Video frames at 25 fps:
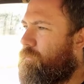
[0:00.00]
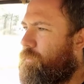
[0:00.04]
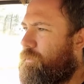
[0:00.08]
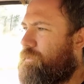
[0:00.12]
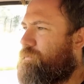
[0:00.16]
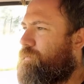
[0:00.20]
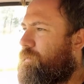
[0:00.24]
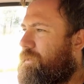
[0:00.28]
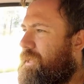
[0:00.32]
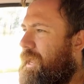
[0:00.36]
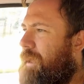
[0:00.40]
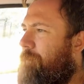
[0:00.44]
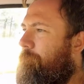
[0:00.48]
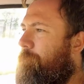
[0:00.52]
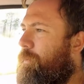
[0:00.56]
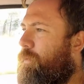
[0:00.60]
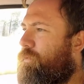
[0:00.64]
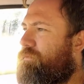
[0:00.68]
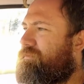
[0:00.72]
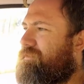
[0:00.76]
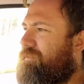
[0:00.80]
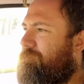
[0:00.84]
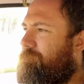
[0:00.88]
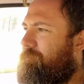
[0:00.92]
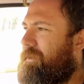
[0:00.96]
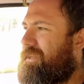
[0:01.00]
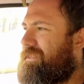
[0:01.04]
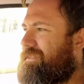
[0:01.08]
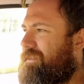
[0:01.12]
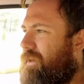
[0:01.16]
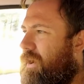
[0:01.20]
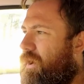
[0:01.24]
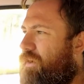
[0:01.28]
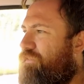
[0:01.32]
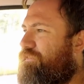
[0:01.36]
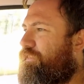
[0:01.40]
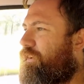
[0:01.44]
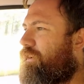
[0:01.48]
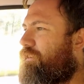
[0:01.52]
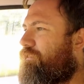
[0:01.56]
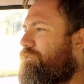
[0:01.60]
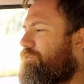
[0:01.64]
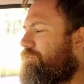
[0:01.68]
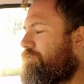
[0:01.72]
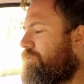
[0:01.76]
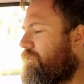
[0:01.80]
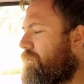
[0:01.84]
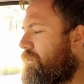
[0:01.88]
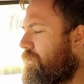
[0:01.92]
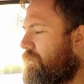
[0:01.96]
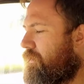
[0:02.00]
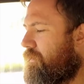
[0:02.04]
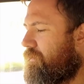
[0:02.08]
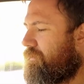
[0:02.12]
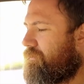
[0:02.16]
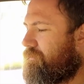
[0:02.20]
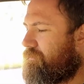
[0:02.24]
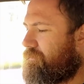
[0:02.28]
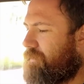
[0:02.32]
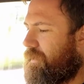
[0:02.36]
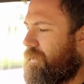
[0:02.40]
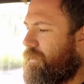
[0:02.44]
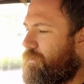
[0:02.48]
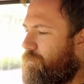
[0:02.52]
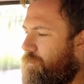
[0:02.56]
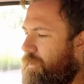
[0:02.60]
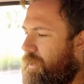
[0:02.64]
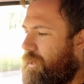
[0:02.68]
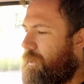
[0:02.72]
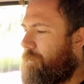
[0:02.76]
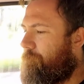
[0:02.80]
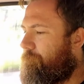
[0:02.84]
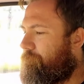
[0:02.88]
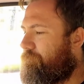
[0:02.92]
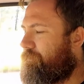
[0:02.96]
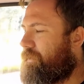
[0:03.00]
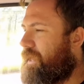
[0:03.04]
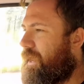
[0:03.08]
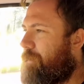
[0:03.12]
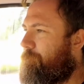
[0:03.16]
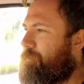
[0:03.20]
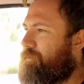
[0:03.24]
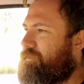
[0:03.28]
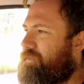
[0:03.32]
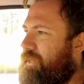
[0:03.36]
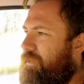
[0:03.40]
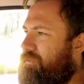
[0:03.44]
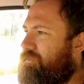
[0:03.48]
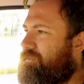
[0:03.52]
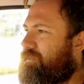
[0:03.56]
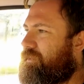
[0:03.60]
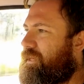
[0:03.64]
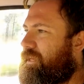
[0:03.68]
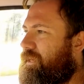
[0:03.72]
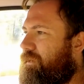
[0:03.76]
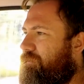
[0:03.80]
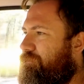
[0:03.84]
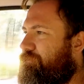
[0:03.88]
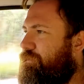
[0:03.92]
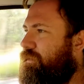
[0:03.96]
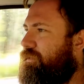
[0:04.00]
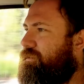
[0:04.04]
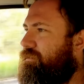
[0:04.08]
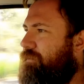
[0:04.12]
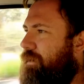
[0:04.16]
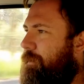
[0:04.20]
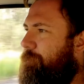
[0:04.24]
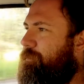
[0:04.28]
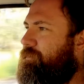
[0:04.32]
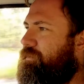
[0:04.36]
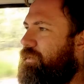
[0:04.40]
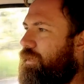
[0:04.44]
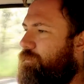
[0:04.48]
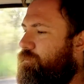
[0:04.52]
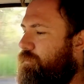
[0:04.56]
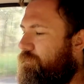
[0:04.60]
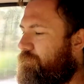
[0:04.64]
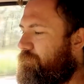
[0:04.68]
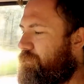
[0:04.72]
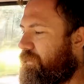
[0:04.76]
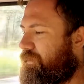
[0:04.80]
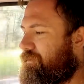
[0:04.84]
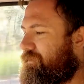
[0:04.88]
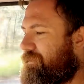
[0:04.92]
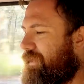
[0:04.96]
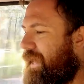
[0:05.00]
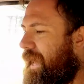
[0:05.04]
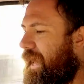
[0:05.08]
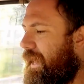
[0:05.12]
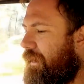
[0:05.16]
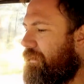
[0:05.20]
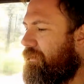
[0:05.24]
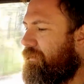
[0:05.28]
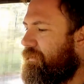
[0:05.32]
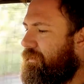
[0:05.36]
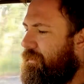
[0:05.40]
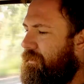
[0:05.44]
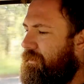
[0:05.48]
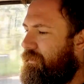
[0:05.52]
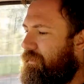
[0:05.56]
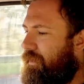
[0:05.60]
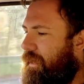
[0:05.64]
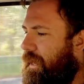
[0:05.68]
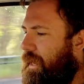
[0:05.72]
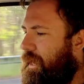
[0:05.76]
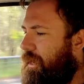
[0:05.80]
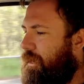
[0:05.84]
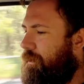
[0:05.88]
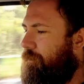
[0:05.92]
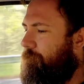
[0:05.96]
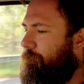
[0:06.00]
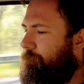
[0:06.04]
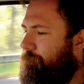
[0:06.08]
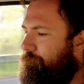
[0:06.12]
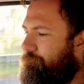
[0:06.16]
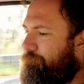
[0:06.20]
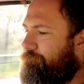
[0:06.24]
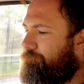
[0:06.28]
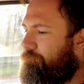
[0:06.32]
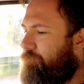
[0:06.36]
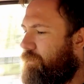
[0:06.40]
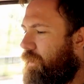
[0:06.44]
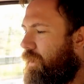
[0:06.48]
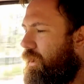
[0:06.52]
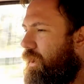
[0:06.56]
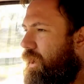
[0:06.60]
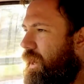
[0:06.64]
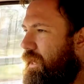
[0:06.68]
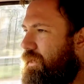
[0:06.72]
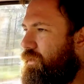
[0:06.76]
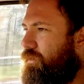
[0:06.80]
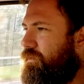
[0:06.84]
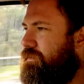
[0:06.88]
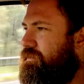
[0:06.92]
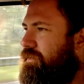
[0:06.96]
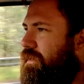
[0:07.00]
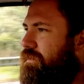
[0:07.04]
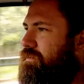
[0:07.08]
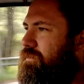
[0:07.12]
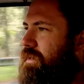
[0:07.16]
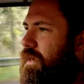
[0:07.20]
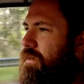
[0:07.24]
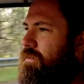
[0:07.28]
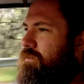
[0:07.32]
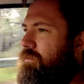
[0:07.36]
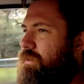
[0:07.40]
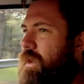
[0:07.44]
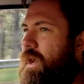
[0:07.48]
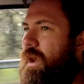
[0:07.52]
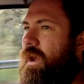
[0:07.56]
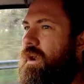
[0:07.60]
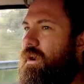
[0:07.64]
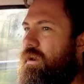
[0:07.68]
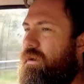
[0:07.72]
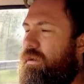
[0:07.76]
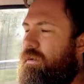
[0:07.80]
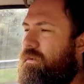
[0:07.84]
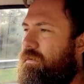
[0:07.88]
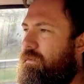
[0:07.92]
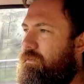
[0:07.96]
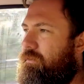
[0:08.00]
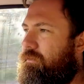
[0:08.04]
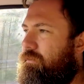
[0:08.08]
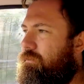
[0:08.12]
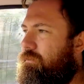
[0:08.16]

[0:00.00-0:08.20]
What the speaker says: which we can pull some bits off of. So yeah, potentially in a future episode we'll fix that. I also don't know